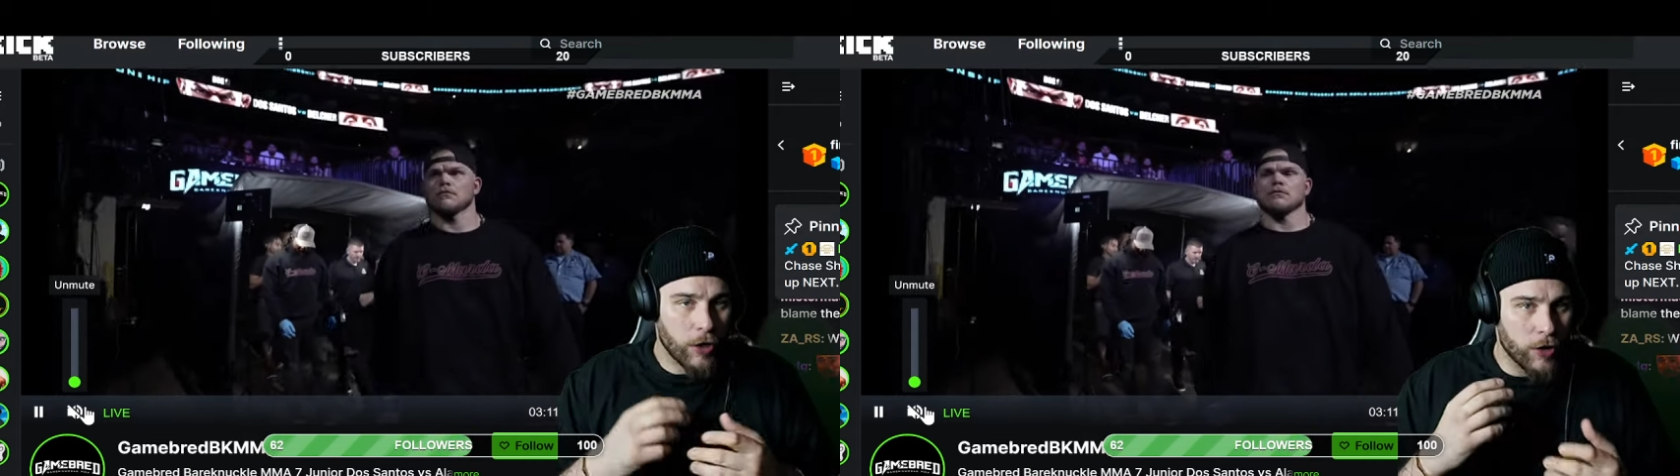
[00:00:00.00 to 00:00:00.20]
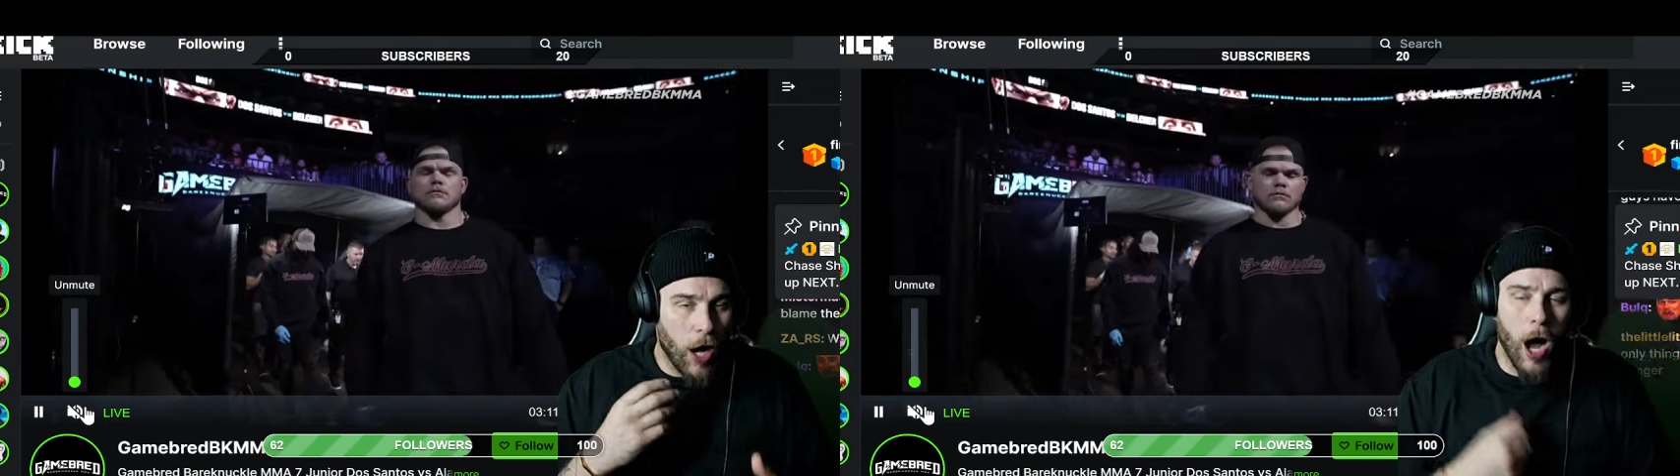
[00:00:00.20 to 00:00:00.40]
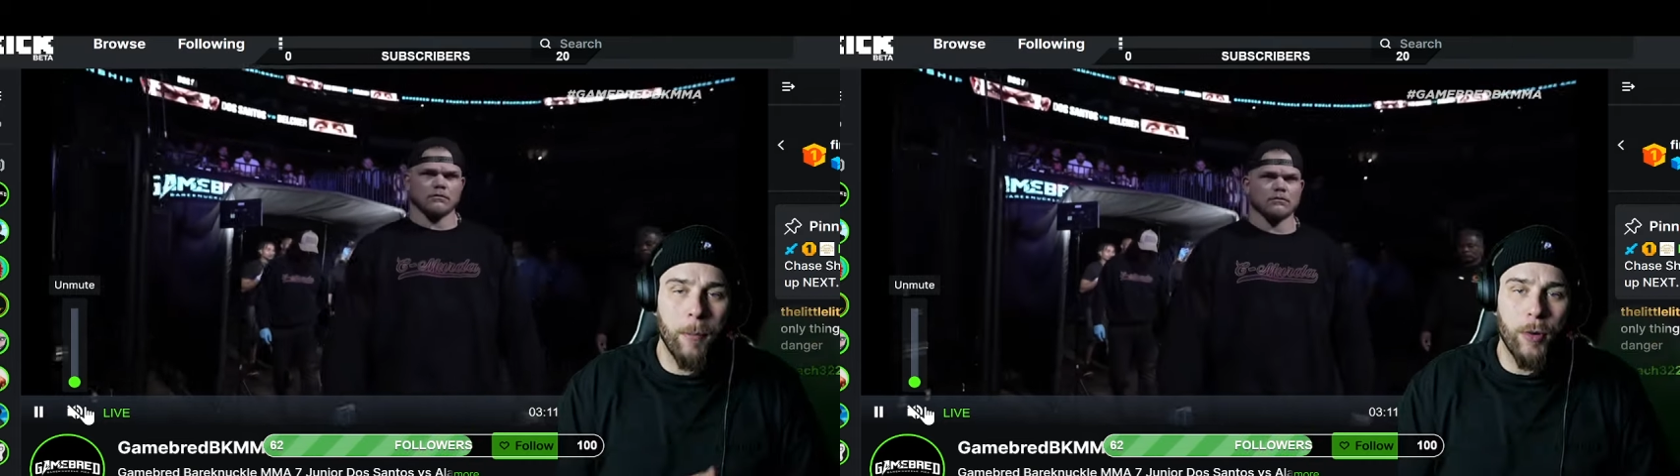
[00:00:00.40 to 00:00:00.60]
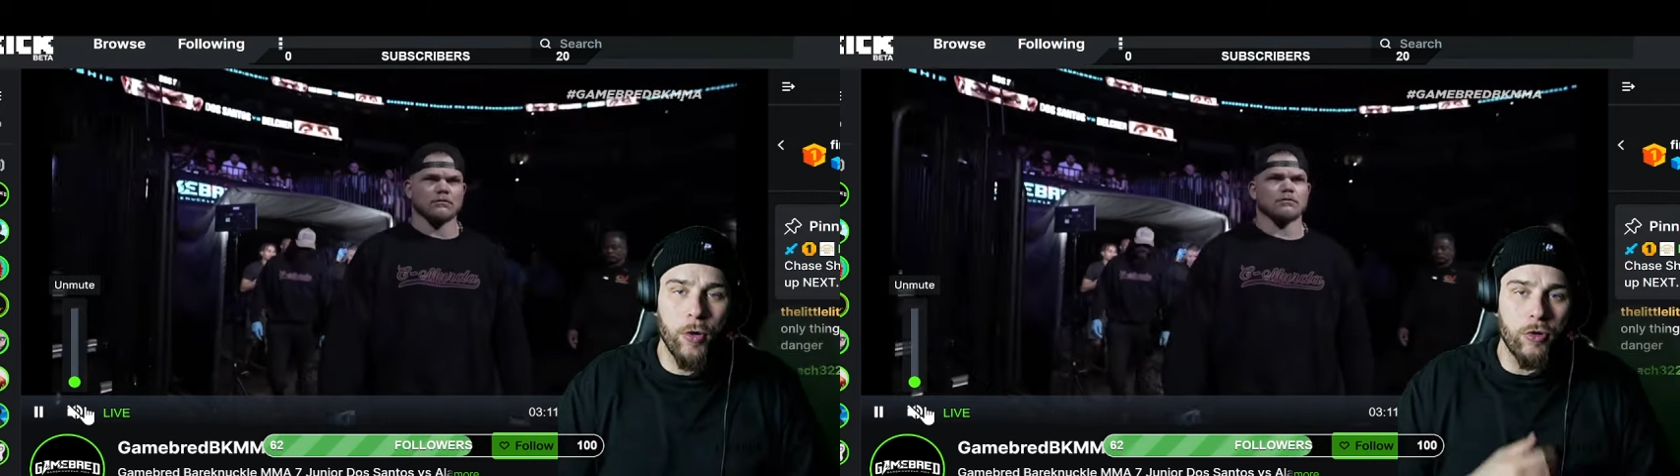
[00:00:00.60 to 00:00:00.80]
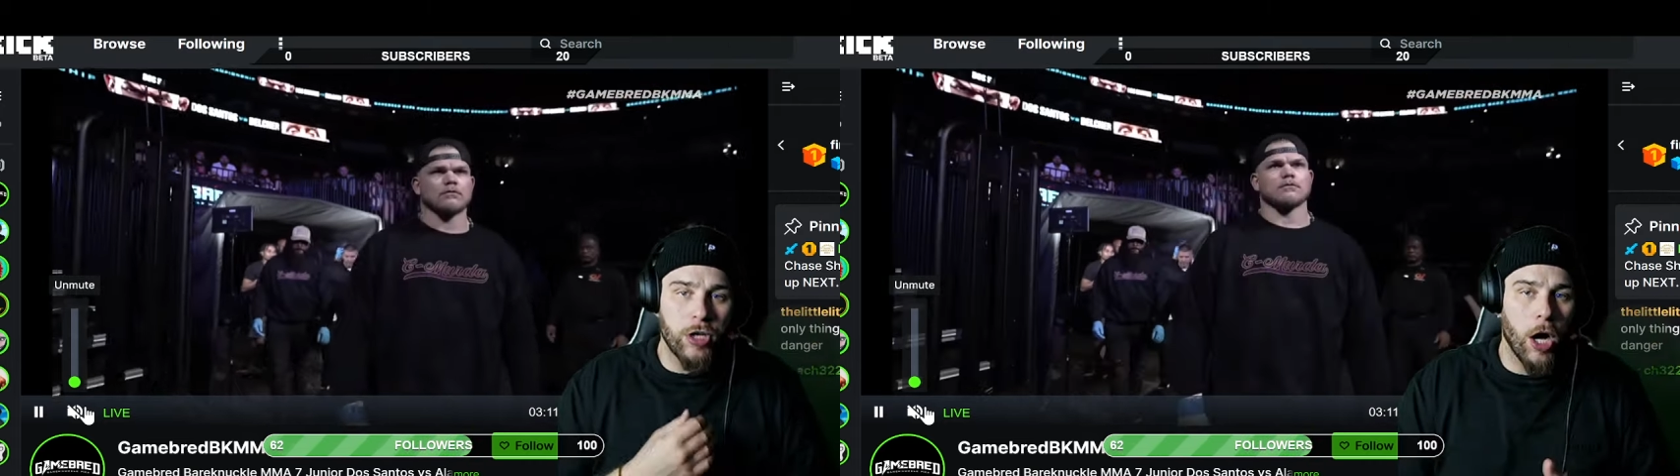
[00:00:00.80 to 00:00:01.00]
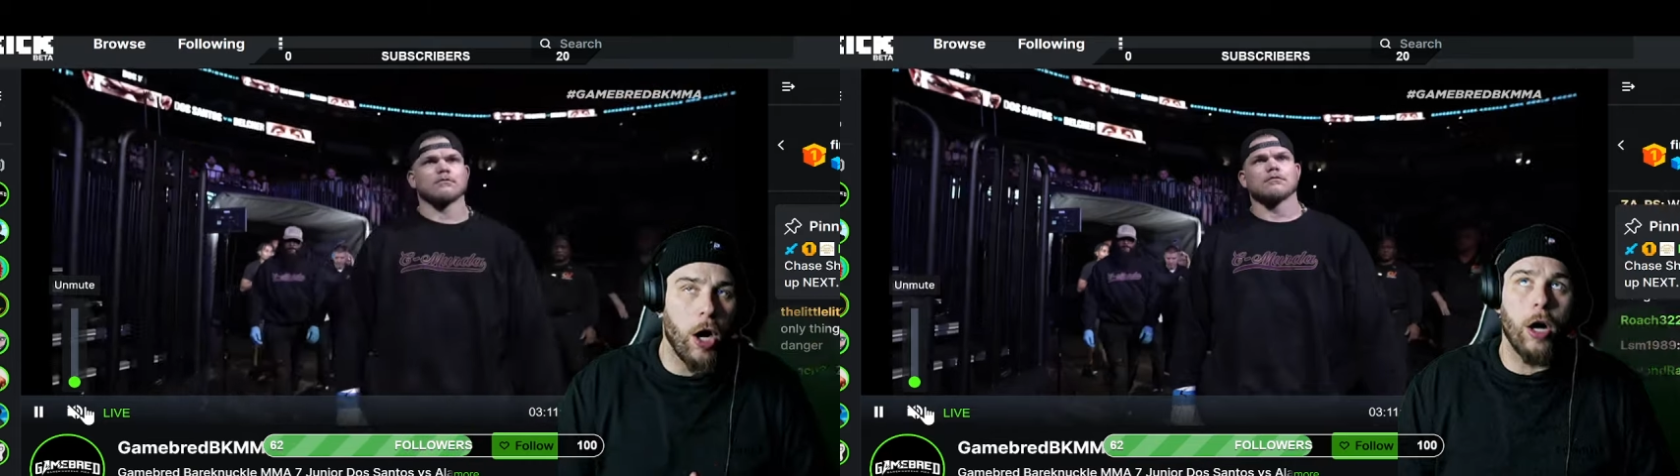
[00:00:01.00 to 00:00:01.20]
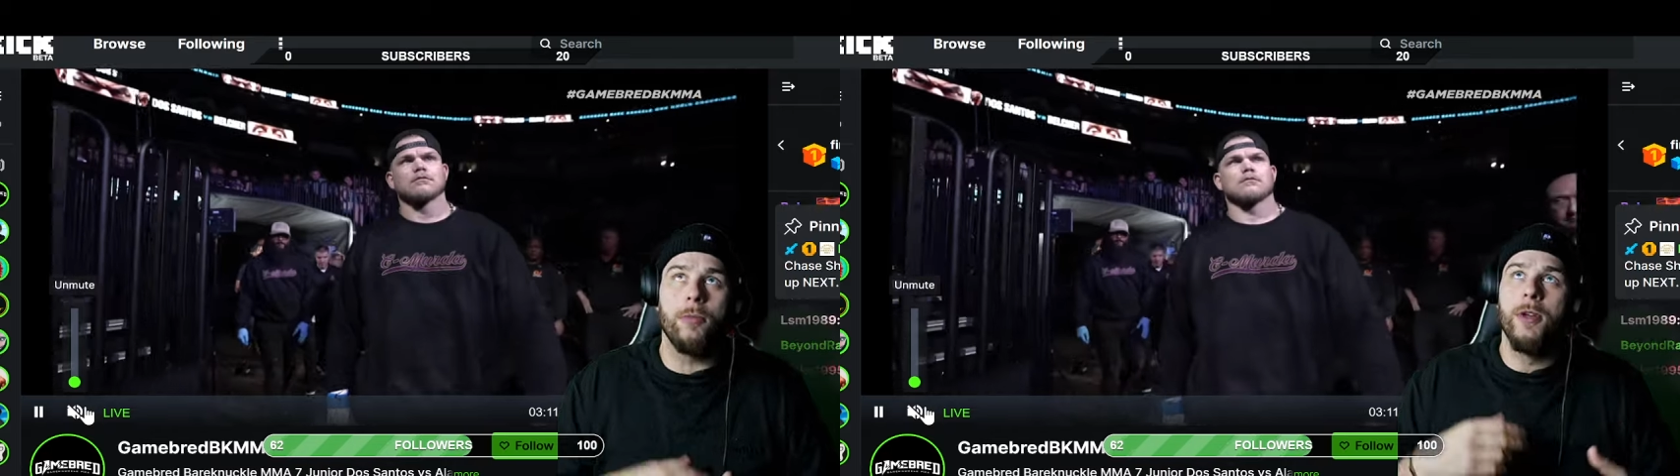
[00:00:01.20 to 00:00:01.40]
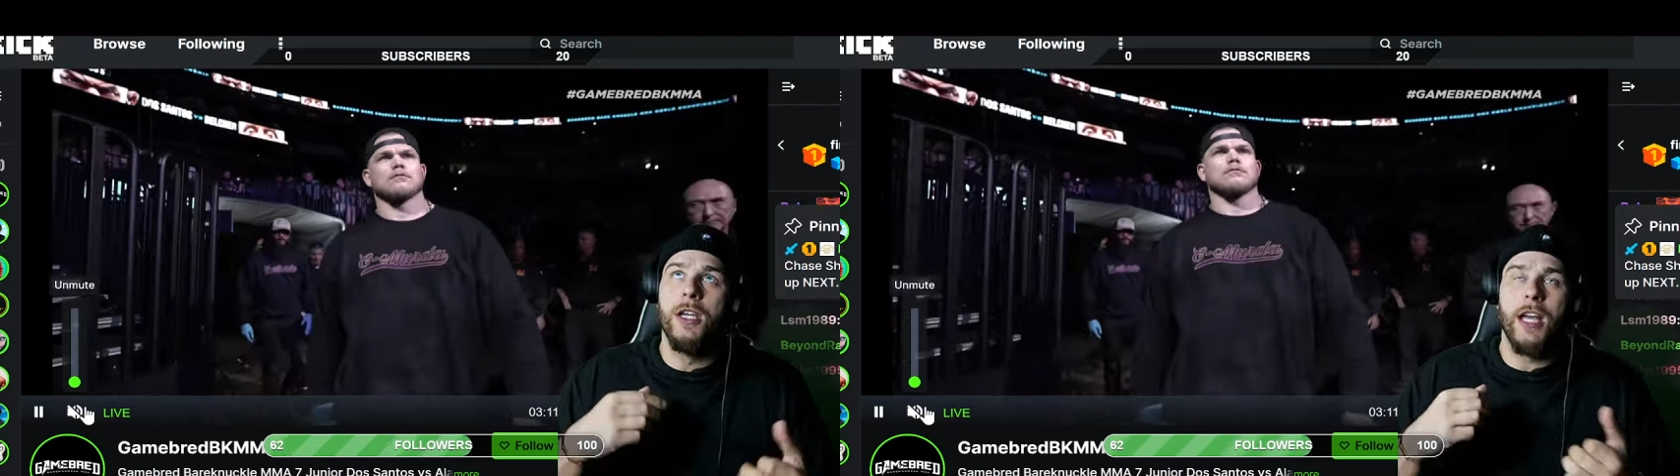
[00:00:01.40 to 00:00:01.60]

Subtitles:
Humble, calm,